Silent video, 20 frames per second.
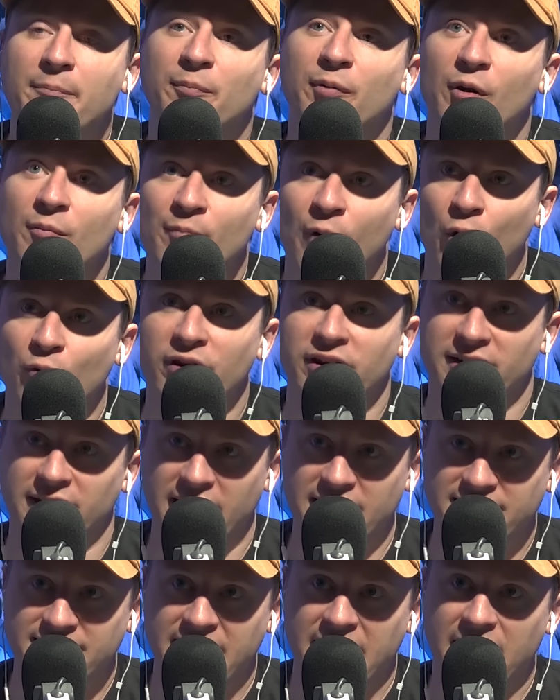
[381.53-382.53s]
promoted
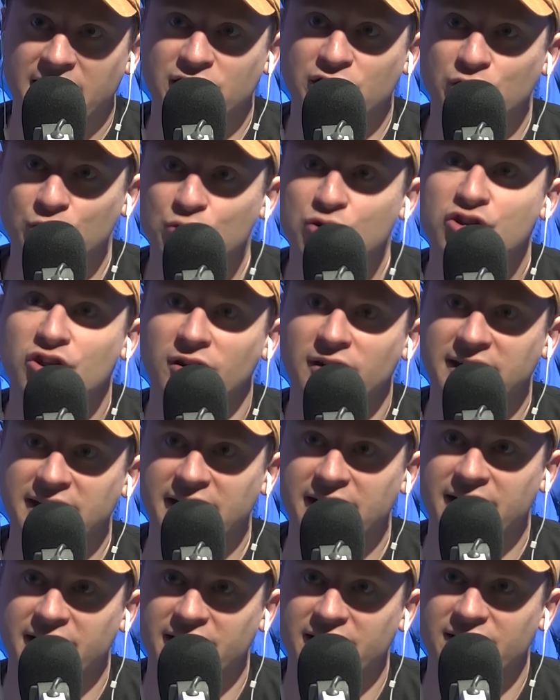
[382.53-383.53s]
like that, usually
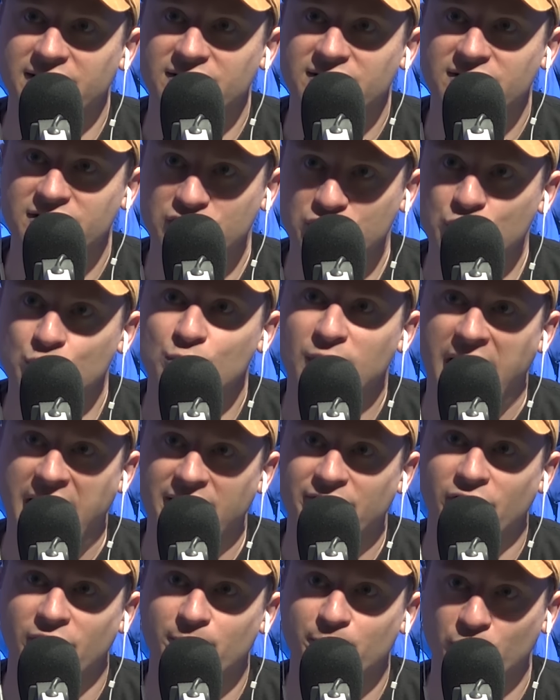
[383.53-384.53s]
it is you
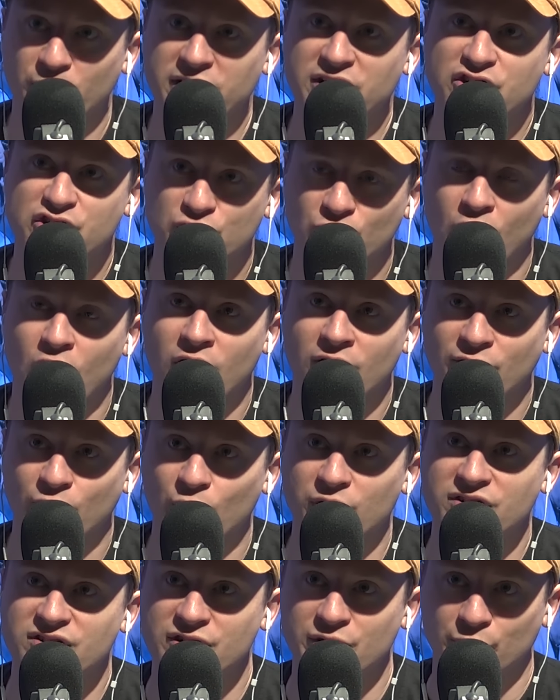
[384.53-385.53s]
have a pretty strong
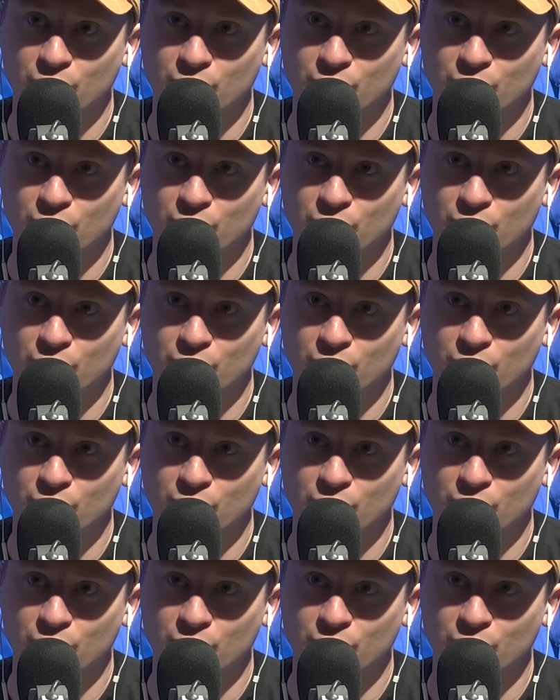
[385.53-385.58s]
voice in the